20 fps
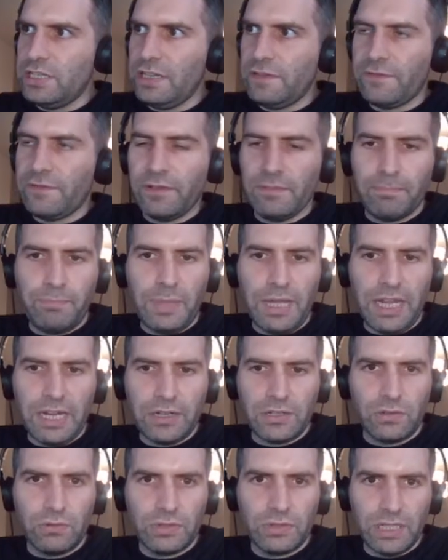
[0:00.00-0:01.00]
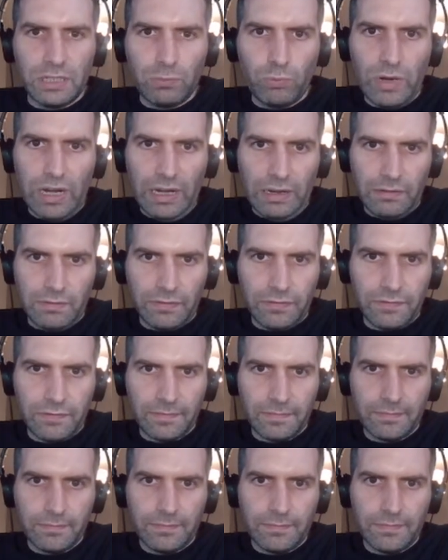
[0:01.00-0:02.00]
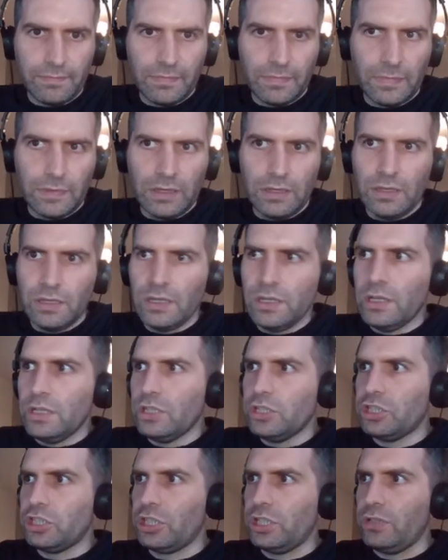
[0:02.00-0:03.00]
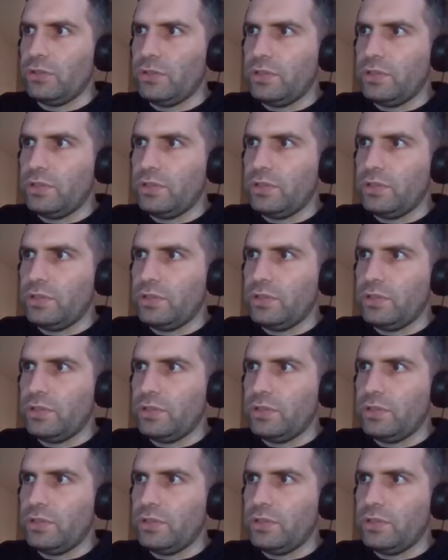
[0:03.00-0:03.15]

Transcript: different pixels in width. So